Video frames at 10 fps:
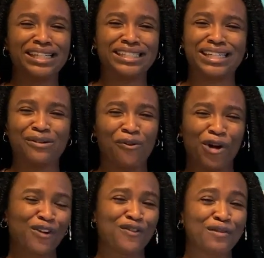didn't
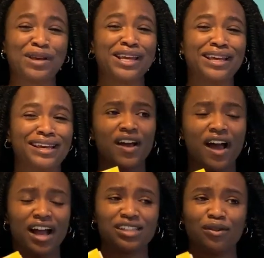work for me.
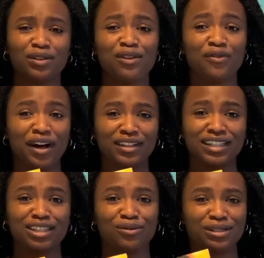I definitely felt
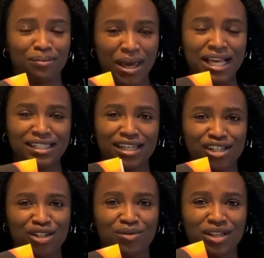like there was a pacing
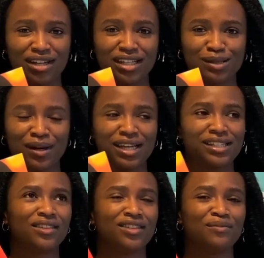issue with Honey and Spice.
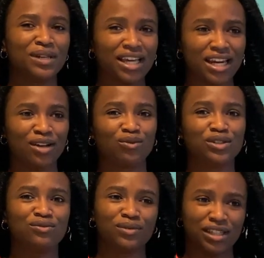The beginning
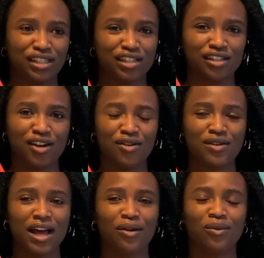was really
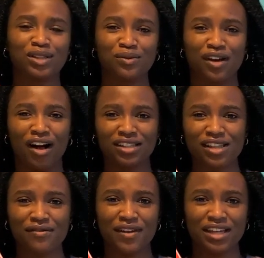slow, and once we got to
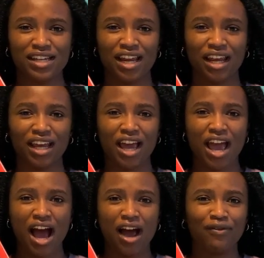the fake dating,
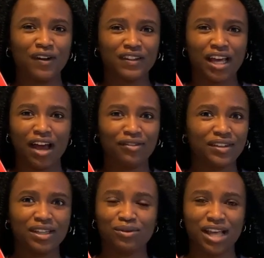I felt that
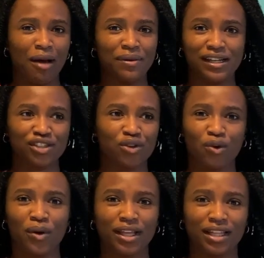everything was happening so
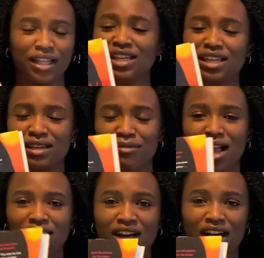quickly. Kiki and
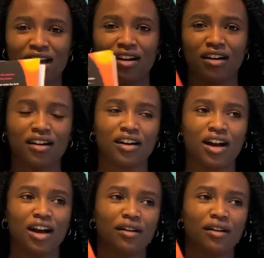Malachi are